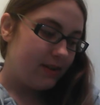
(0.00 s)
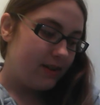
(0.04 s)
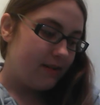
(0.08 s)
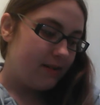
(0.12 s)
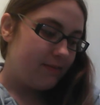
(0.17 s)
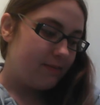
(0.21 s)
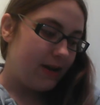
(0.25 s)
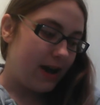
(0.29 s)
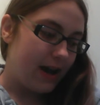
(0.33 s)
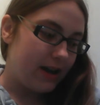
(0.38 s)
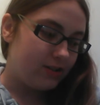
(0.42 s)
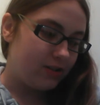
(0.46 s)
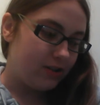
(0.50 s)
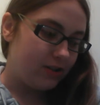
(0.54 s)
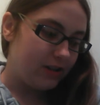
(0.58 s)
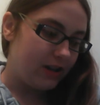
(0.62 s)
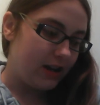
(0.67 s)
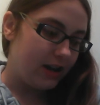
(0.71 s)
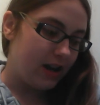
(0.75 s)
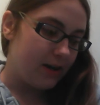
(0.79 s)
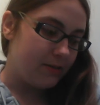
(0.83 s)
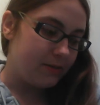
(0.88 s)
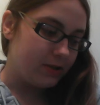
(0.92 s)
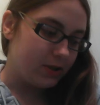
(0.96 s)
pastor
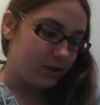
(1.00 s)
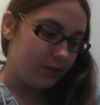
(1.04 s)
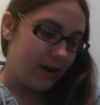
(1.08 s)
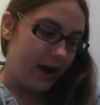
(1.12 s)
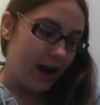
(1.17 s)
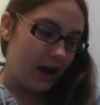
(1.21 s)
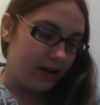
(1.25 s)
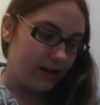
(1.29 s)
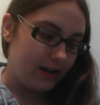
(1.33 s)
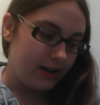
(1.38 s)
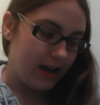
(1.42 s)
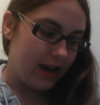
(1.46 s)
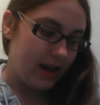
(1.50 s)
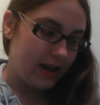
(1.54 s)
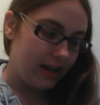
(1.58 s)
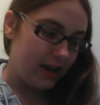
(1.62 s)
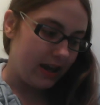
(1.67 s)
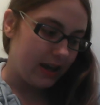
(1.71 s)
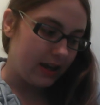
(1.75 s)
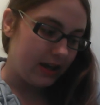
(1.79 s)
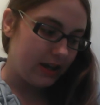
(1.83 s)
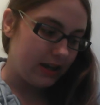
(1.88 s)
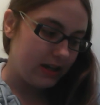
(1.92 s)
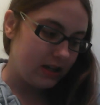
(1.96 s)
that comes around, and,
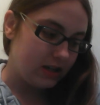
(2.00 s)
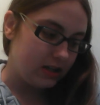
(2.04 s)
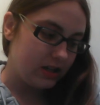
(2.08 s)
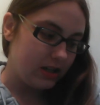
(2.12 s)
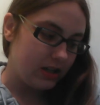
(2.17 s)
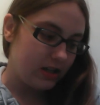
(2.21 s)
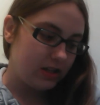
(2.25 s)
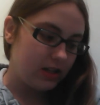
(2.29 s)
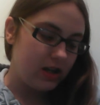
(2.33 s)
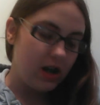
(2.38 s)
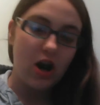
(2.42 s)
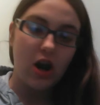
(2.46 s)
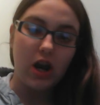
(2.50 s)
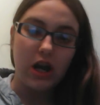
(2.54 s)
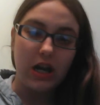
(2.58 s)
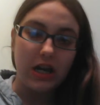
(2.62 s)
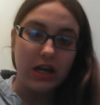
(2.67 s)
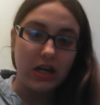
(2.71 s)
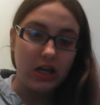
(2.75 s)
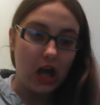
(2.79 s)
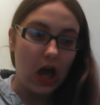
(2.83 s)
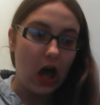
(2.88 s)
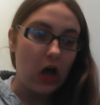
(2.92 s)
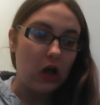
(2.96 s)
like, he sits there and
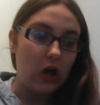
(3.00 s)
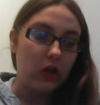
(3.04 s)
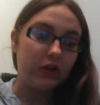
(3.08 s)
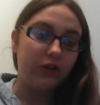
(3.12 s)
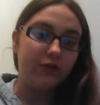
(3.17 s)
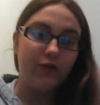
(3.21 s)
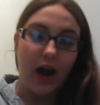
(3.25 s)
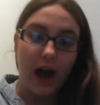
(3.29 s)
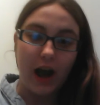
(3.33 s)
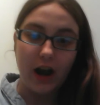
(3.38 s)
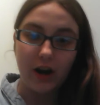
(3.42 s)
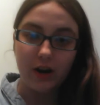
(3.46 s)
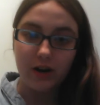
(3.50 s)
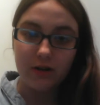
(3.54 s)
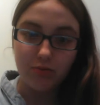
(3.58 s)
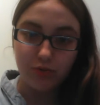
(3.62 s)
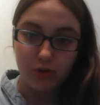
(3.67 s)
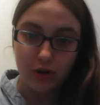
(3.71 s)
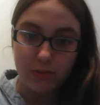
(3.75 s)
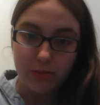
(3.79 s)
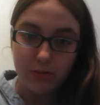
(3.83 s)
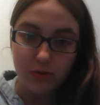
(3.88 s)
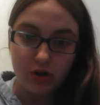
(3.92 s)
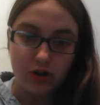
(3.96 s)
he yells fire and
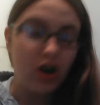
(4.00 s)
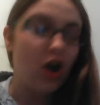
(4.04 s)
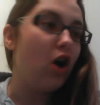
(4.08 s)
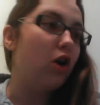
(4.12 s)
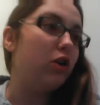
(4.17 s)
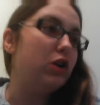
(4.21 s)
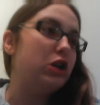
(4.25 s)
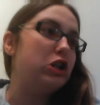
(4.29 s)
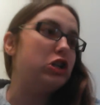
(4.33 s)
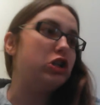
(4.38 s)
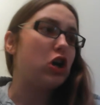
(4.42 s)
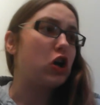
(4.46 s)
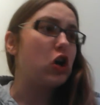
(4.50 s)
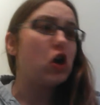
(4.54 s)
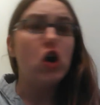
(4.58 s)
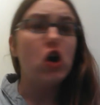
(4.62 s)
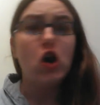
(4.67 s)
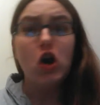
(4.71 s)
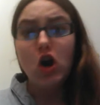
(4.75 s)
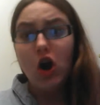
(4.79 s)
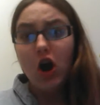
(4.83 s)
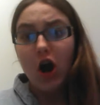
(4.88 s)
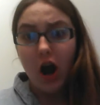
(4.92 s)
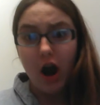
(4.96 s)
brimstone. He's like,
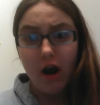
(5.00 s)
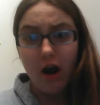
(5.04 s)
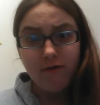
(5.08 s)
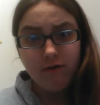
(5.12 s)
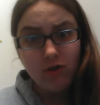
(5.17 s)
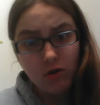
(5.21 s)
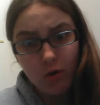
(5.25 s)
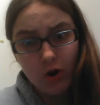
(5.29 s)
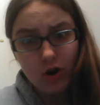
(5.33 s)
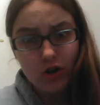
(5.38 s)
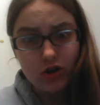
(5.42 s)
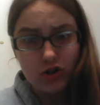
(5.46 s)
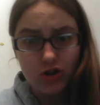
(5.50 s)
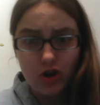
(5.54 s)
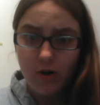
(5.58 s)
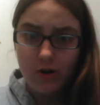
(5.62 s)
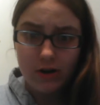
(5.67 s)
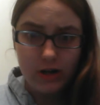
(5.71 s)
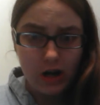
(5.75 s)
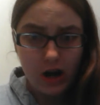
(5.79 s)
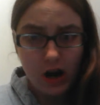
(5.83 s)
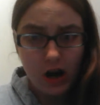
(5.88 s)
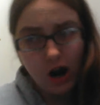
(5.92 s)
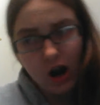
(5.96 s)
everyone's going
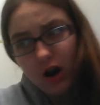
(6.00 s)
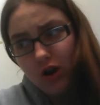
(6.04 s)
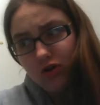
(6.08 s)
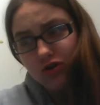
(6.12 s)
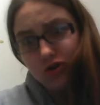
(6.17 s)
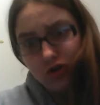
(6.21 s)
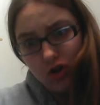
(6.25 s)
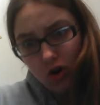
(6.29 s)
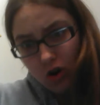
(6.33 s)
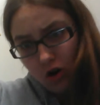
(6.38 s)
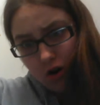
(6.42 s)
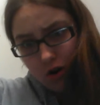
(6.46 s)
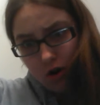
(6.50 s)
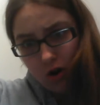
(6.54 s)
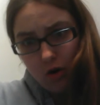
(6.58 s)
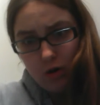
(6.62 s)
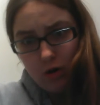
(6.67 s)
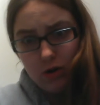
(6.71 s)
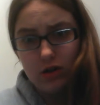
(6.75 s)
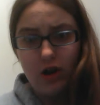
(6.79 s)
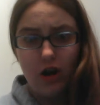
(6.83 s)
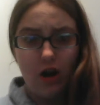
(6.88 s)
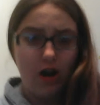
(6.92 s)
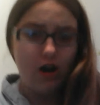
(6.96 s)
to hell, you're
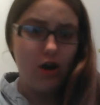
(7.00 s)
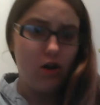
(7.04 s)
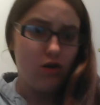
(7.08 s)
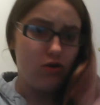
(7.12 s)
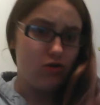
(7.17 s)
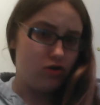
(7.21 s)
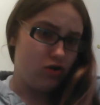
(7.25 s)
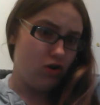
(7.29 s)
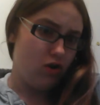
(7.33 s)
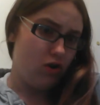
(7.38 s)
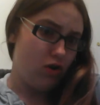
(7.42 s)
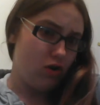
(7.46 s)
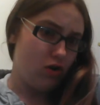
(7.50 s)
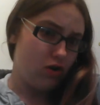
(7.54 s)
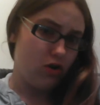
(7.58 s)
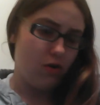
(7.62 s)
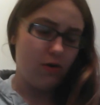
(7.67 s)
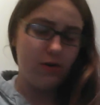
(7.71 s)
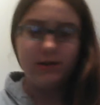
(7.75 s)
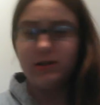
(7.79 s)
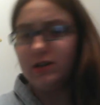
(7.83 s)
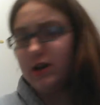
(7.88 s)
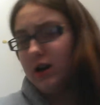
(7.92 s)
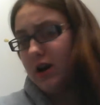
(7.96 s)
going to hell, you're
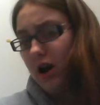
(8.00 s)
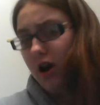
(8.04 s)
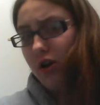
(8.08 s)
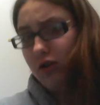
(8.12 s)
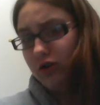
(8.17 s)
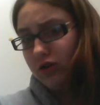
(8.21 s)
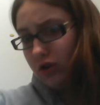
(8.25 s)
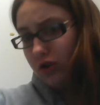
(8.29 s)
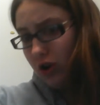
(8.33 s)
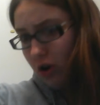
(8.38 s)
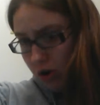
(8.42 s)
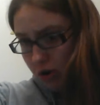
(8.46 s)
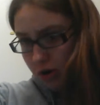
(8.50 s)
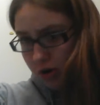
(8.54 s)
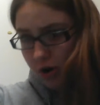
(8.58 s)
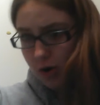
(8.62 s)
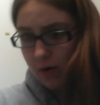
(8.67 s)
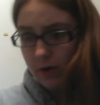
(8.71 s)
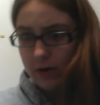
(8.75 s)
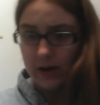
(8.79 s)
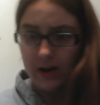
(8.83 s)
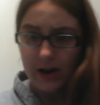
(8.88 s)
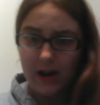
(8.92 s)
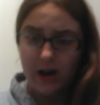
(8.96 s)
going to hell, you're
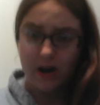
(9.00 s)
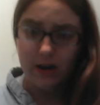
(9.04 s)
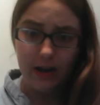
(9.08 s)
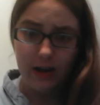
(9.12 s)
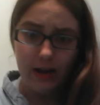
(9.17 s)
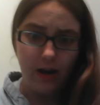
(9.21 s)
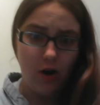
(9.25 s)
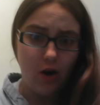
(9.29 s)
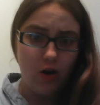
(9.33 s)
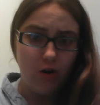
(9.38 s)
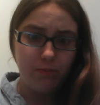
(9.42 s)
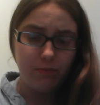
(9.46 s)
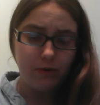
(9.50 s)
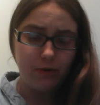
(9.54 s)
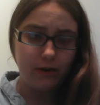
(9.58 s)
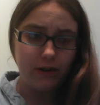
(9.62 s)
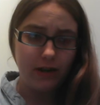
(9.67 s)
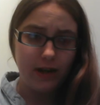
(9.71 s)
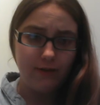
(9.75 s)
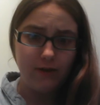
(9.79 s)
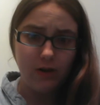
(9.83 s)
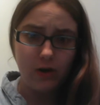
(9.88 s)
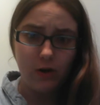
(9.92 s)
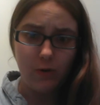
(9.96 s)
going to hell, like Oprah
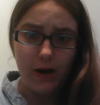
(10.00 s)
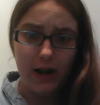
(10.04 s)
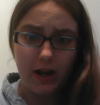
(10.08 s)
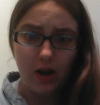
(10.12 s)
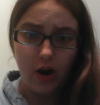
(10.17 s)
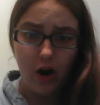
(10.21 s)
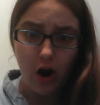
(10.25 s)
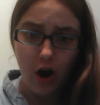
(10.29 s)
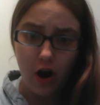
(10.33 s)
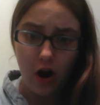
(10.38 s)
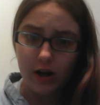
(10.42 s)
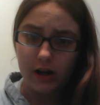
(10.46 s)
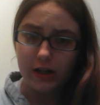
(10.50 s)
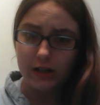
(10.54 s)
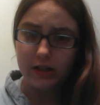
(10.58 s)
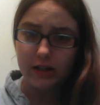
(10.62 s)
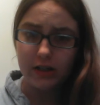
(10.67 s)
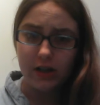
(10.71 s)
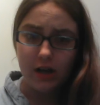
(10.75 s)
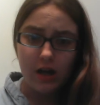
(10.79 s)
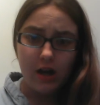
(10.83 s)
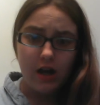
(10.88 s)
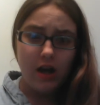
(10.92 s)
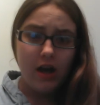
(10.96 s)
giving away cars.
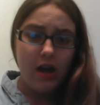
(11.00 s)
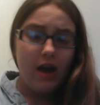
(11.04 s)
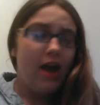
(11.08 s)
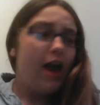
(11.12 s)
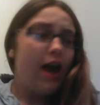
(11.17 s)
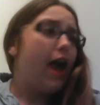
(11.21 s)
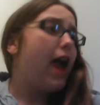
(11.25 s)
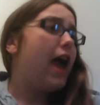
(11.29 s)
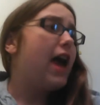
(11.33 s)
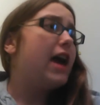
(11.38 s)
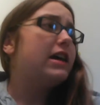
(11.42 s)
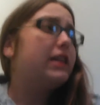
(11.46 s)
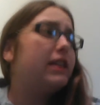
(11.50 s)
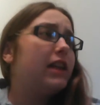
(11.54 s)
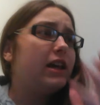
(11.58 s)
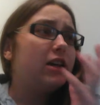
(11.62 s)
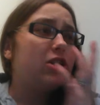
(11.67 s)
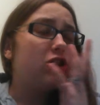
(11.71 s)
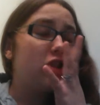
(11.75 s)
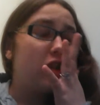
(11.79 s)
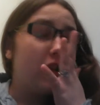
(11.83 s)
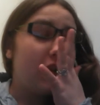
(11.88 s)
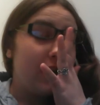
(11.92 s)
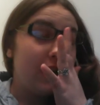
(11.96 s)
And, like,
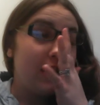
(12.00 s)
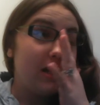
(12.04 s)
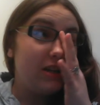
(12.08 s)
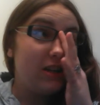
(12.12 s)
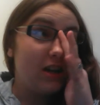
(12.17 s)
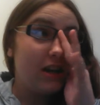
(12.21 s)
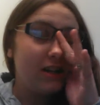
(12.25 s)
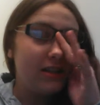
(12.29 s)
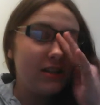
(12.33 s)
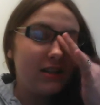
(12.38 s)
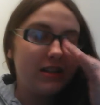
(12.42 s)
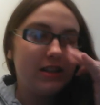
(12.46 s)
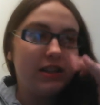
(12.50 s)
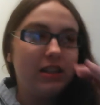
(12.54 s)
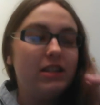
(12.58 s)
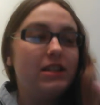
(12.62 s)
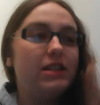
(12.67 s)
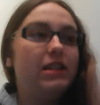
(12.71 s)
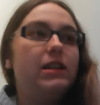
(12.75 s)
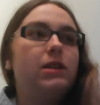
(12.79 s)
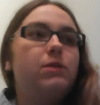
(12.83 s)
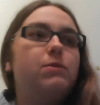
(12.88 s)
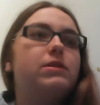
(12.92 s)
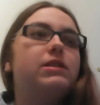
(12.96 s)
he does this
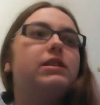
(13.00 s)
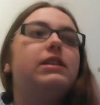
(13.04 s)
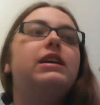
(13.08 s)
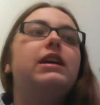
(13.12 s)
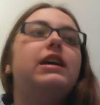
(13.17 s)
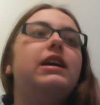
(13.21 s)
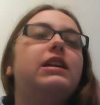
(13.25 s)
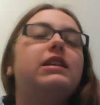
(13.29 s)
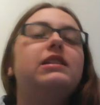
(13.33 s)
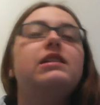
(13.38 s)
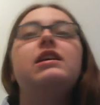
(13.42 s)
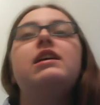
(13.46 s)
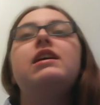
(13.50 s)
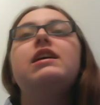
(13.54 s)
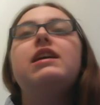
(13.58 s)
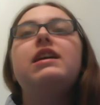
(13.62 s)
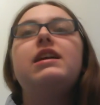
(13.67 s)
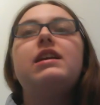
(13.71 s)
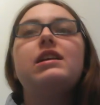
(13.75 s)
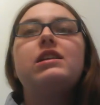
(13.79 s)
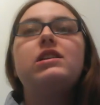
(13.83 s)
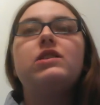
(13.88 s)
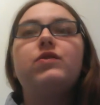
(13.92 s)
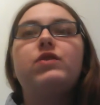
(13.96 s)
continuously, and he
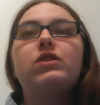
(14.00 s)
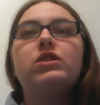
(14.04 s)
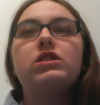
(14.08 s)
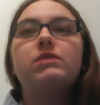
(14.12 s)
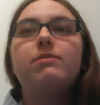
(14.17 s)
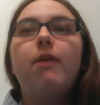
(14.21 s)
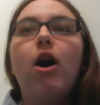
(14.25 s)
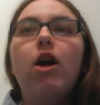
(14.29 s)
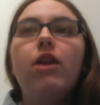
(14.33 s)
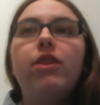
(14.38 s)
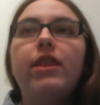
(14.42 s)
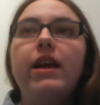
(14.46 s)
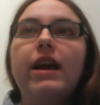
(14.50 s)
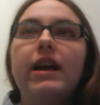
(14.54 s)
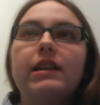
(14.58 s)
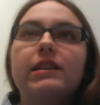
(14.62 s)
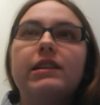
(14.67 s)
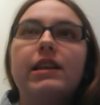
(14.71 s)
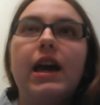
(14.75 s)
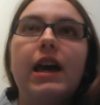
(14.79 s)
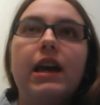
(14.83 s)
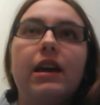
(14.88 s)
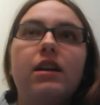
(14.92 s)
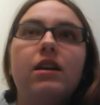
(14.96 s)
does it for small things,
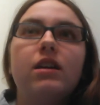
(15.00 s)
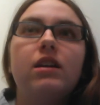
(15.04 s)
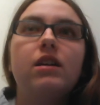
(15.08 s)
like,